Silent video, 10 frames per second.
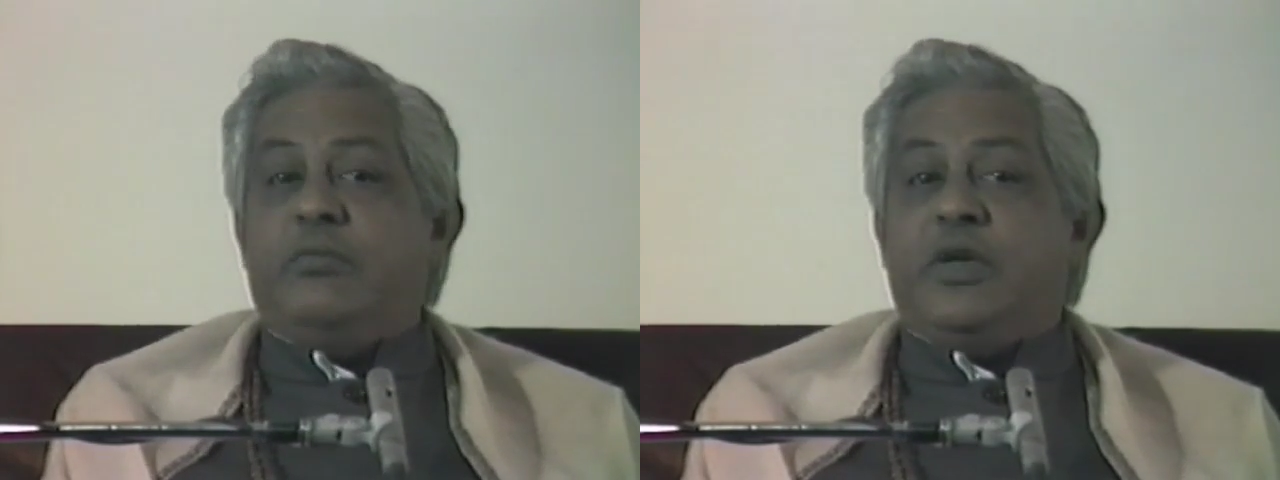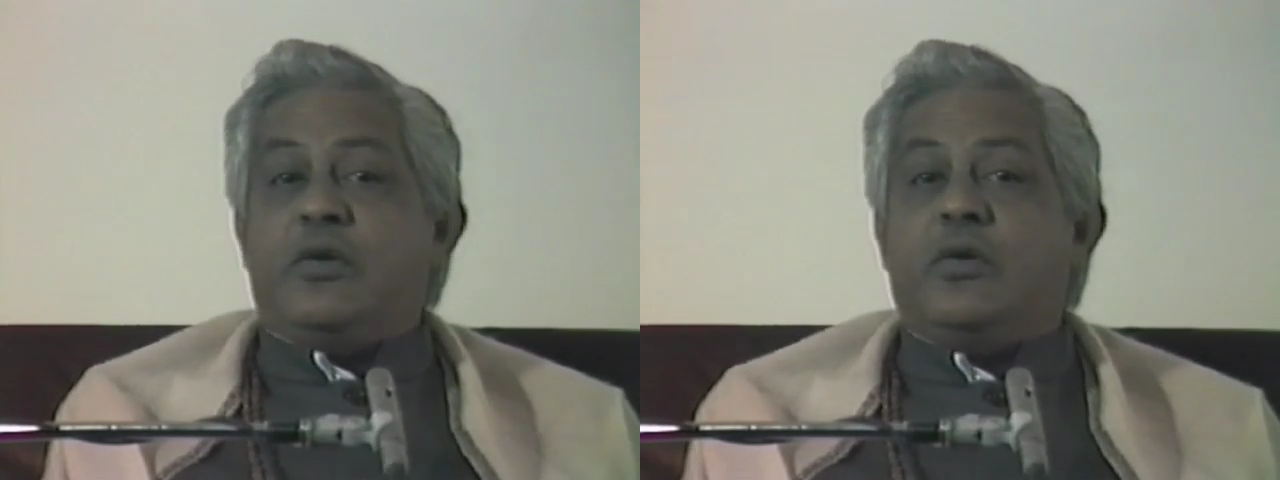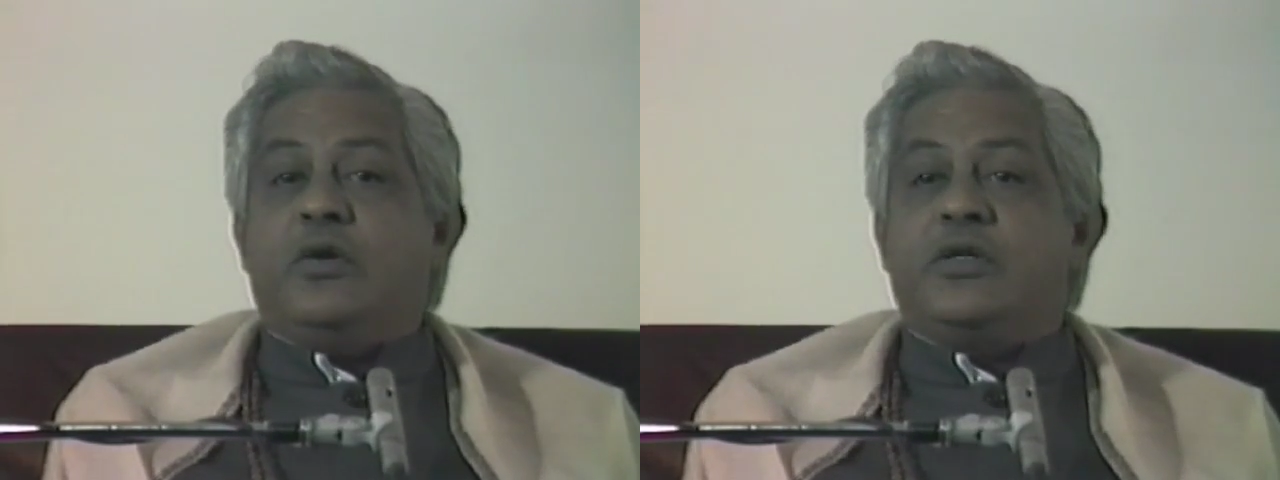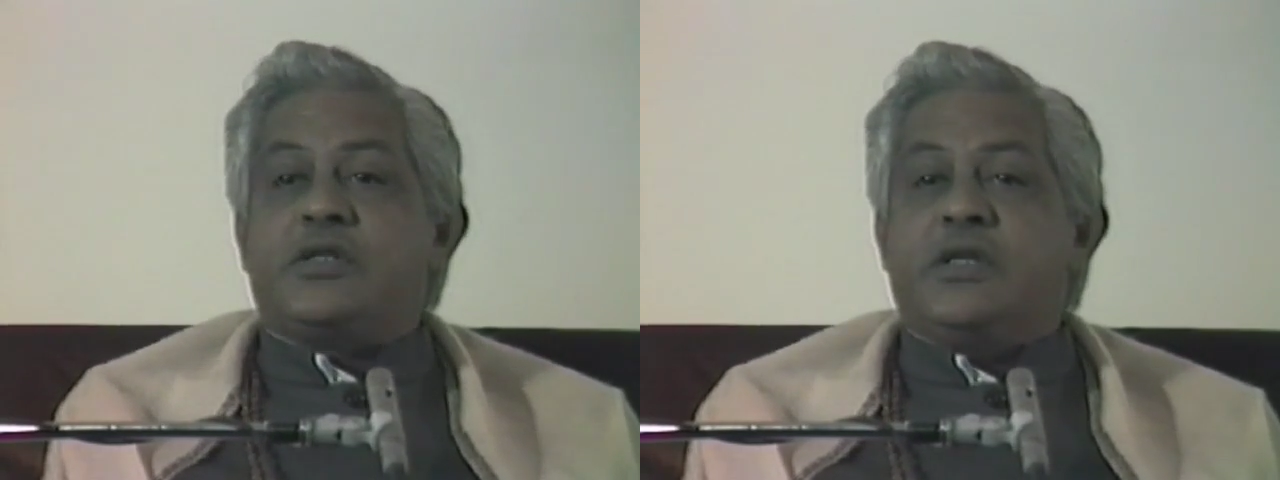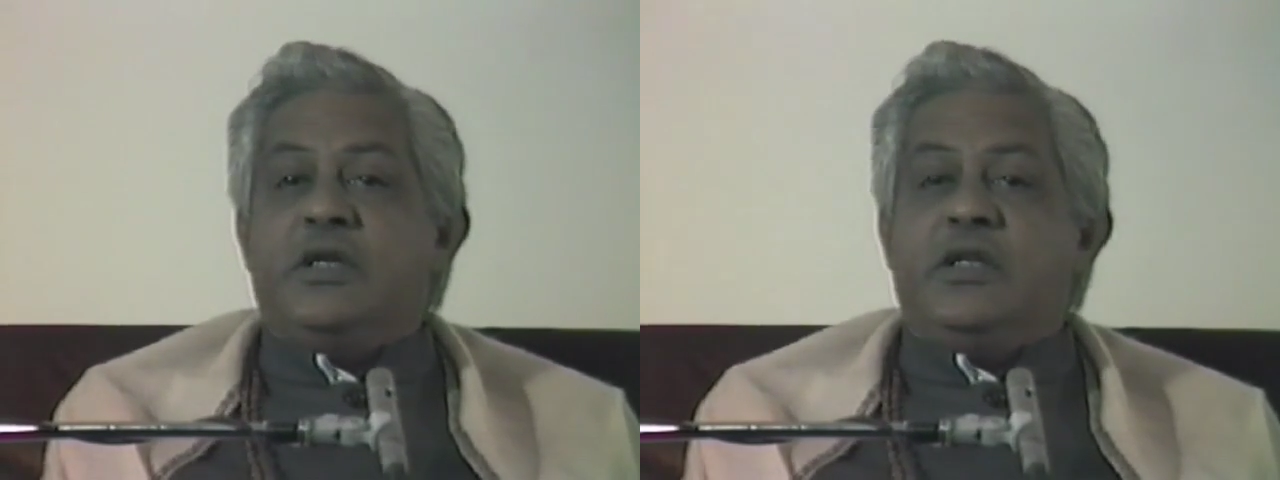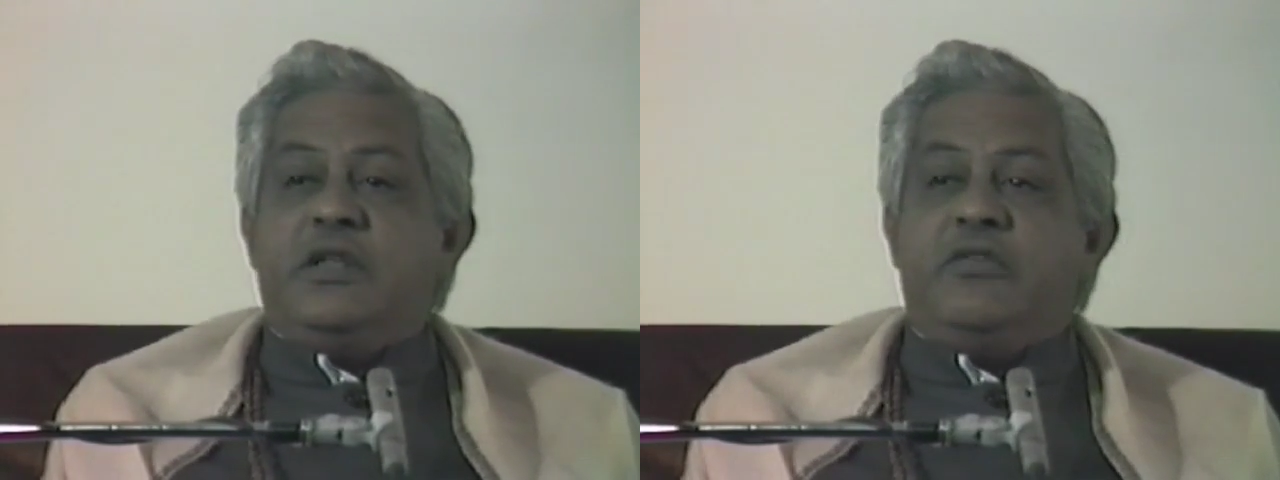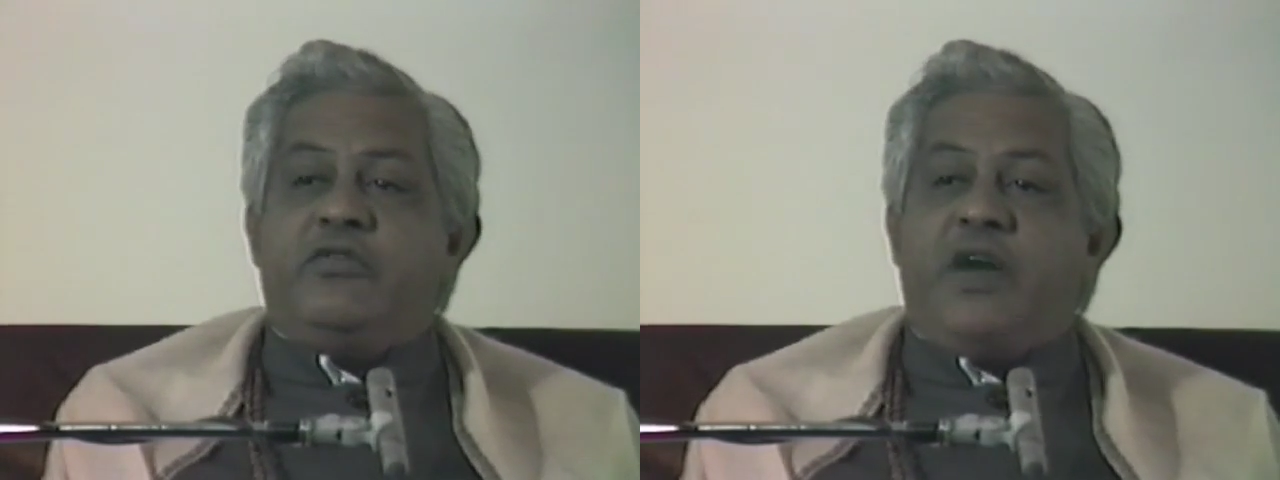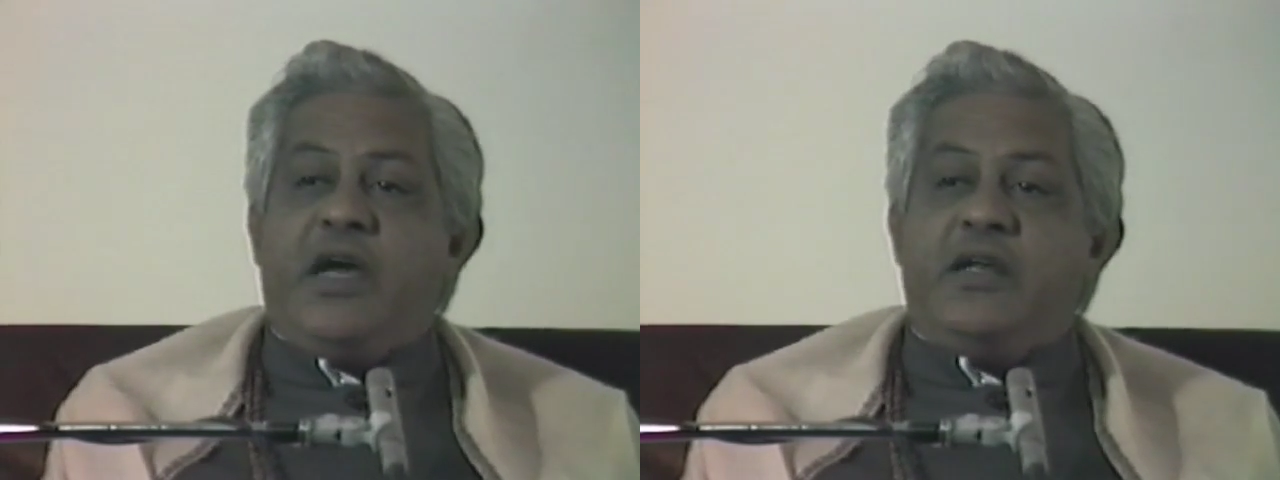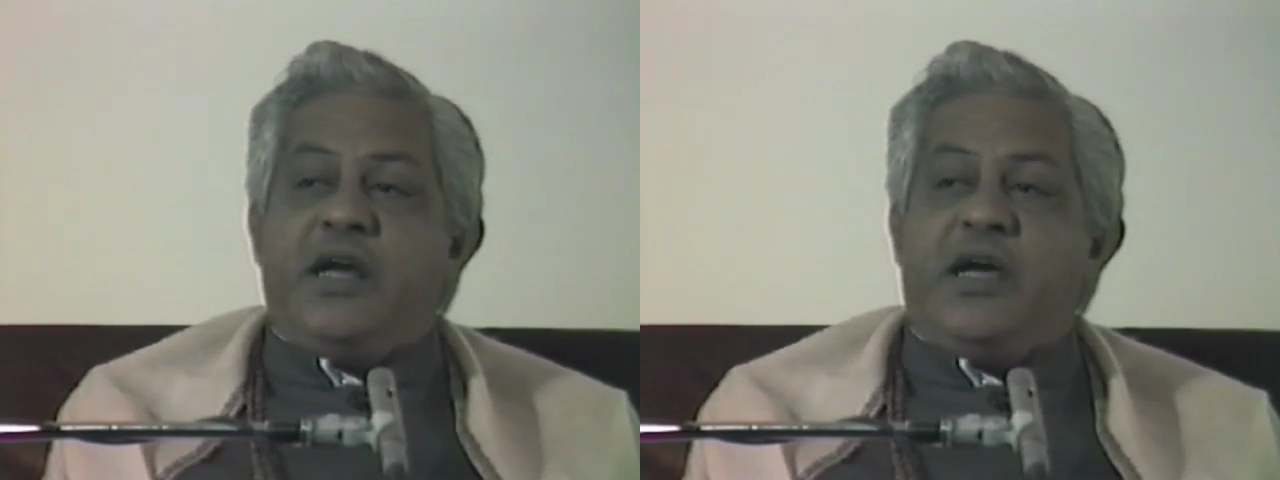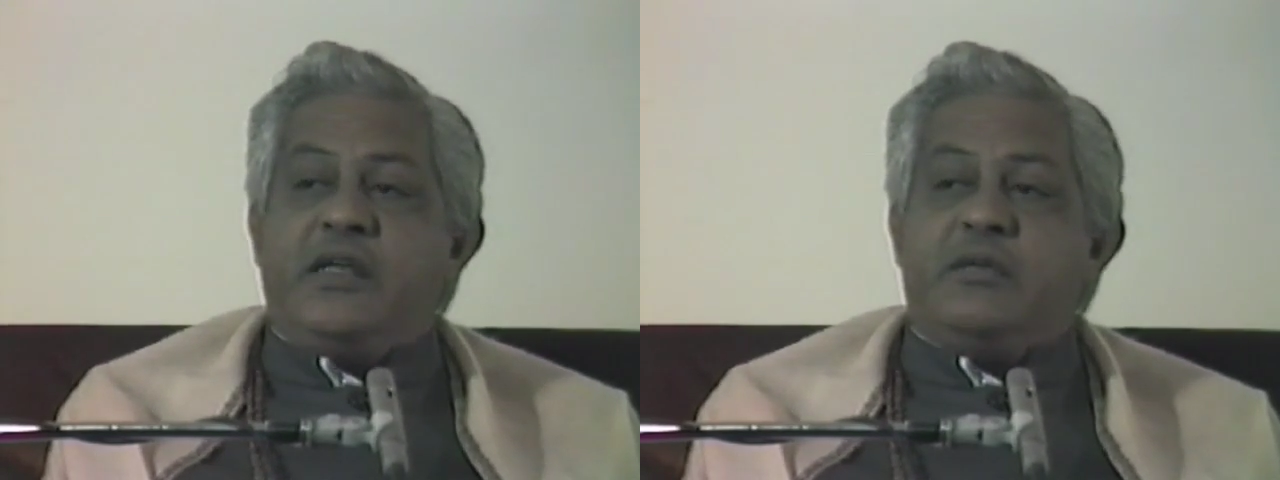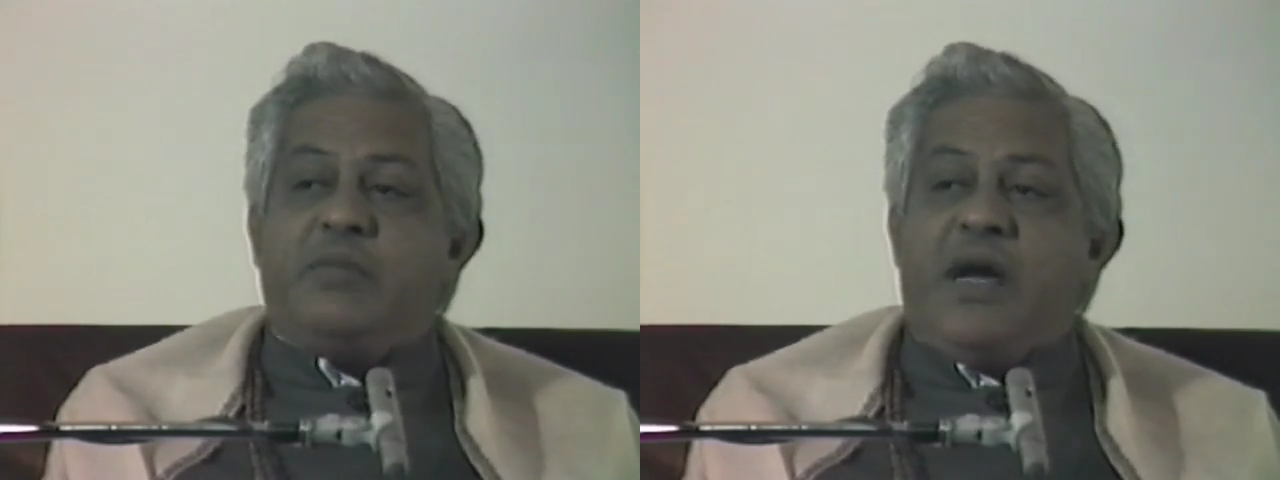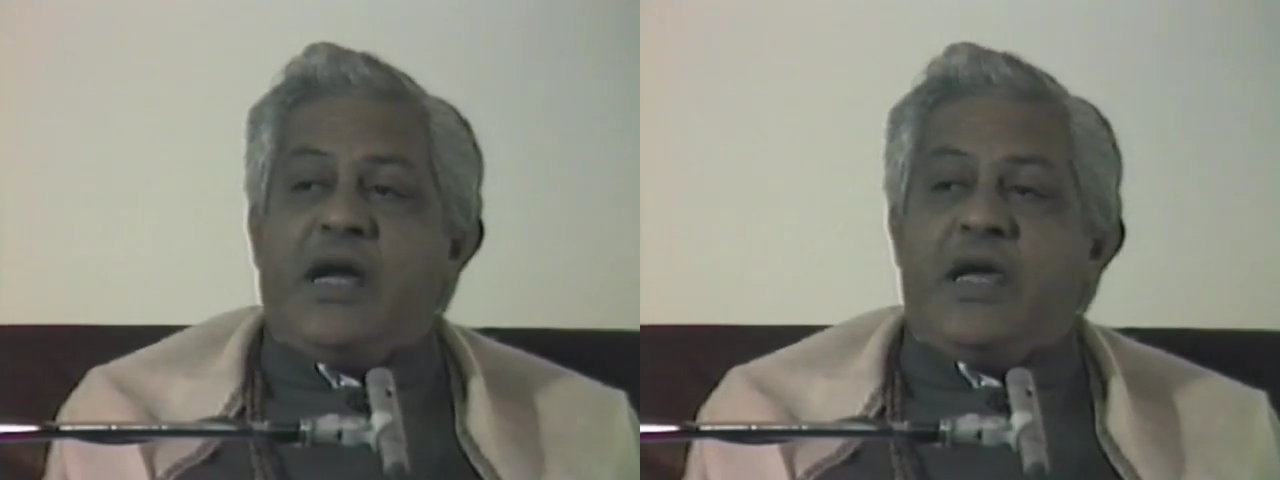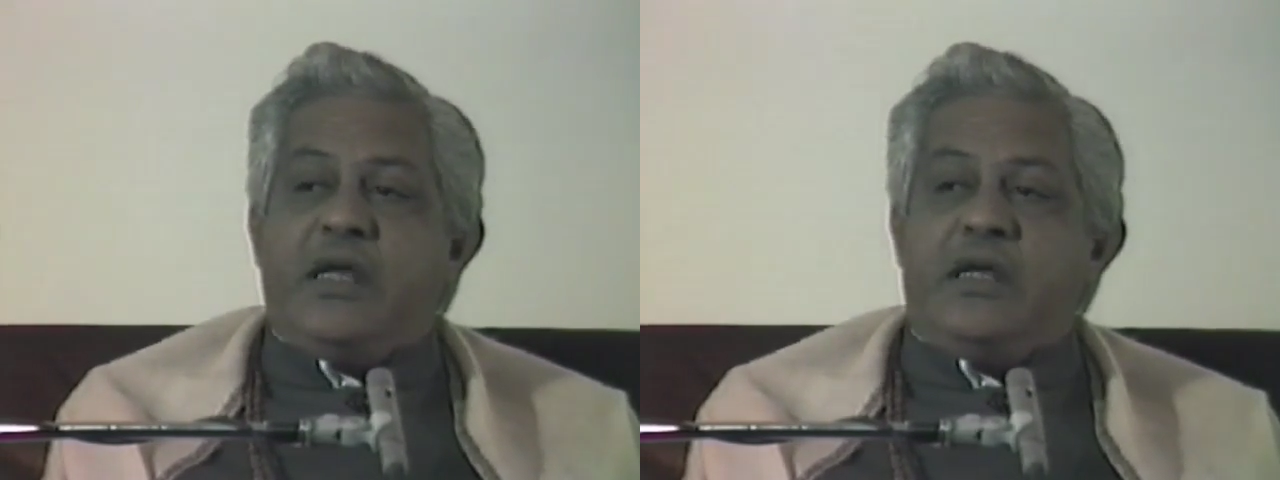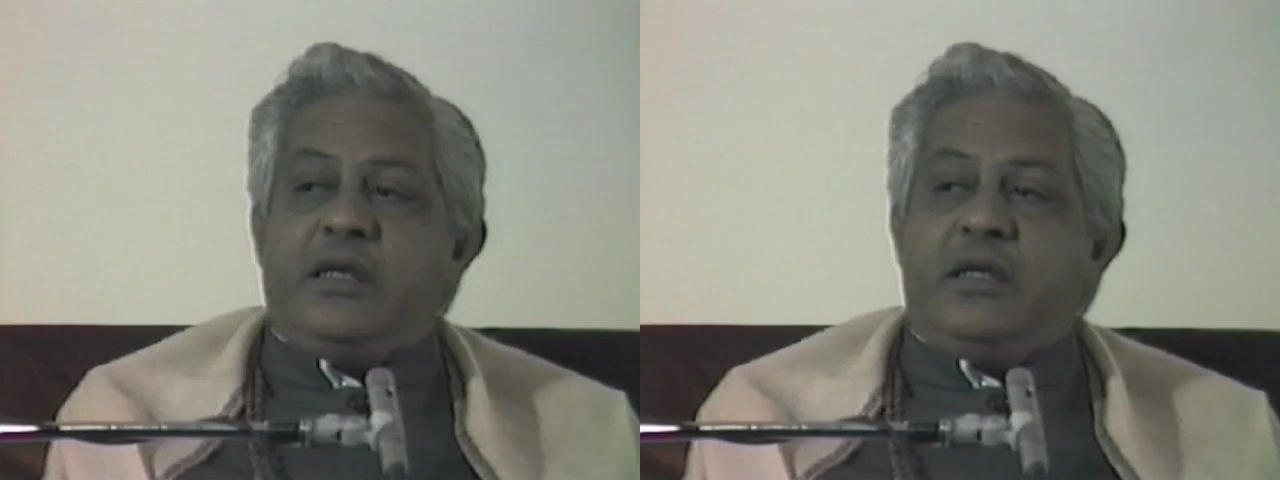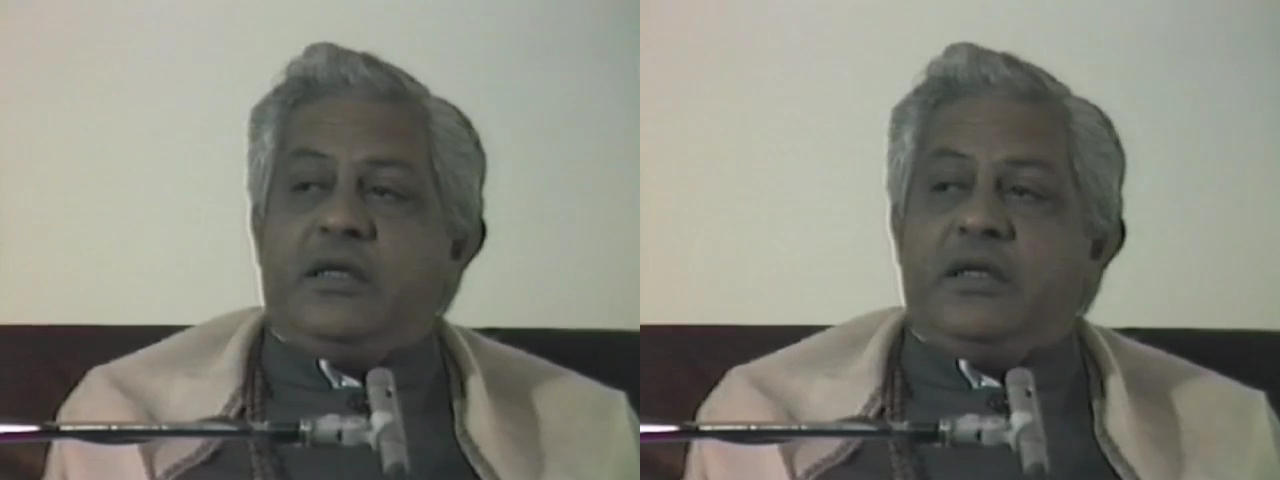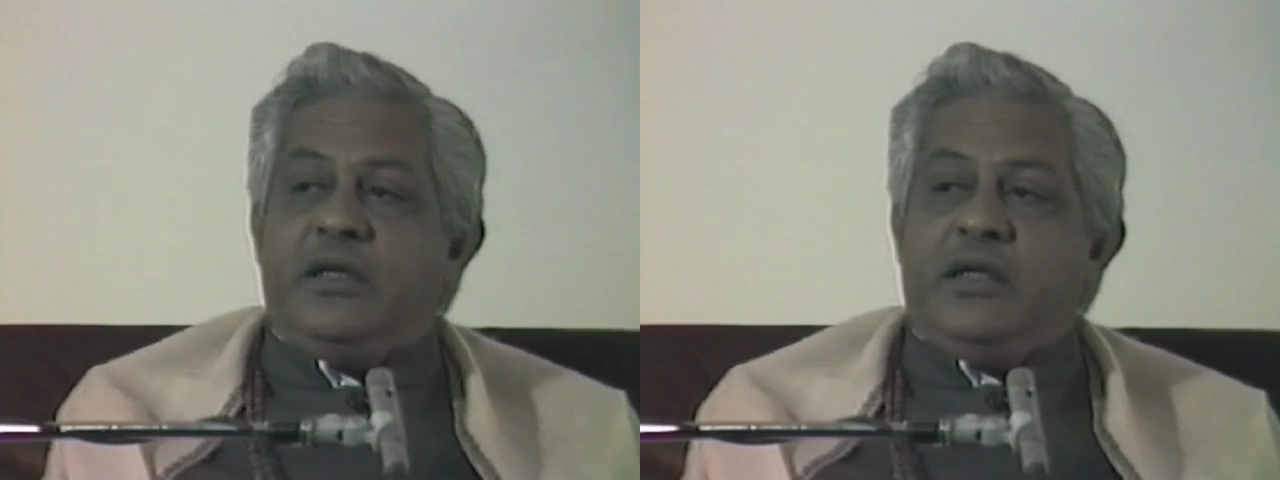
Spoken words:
Because the finite mind